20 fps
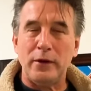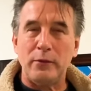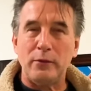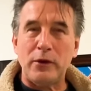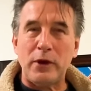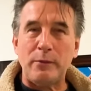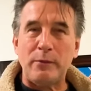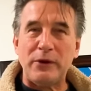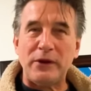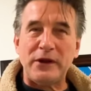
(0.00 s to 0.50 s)

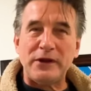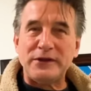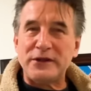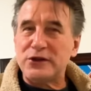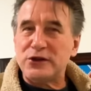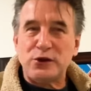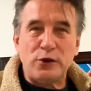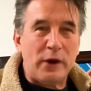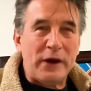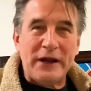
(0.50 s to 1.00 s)
Right, but it's a
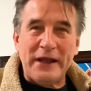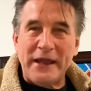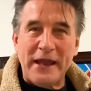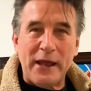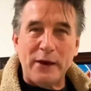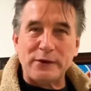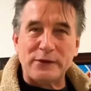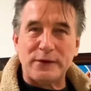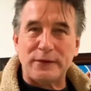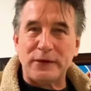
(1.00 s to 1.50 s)
joint
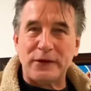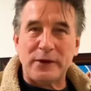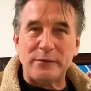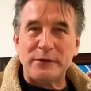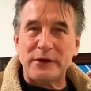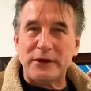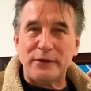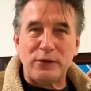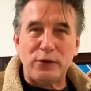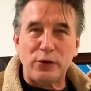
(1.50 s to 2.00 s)
account, so if it comes
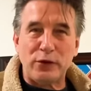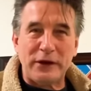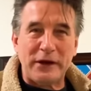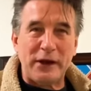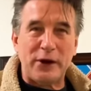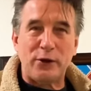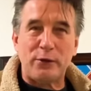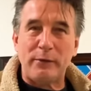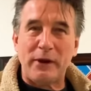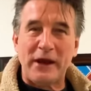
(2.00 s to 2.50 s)
out of your
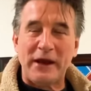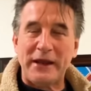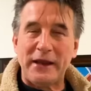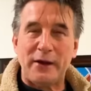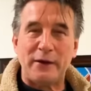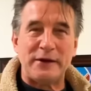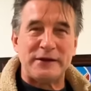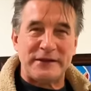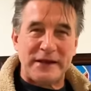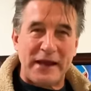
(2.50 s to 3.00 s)
account or my
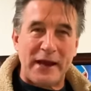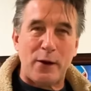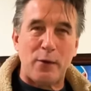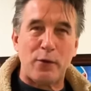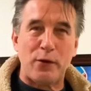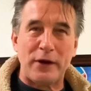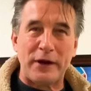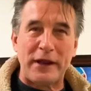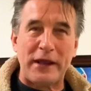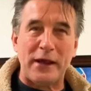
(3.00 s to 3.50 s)
account, it's
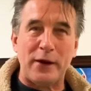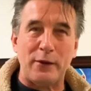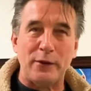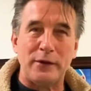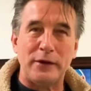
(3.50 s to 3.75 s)
our account.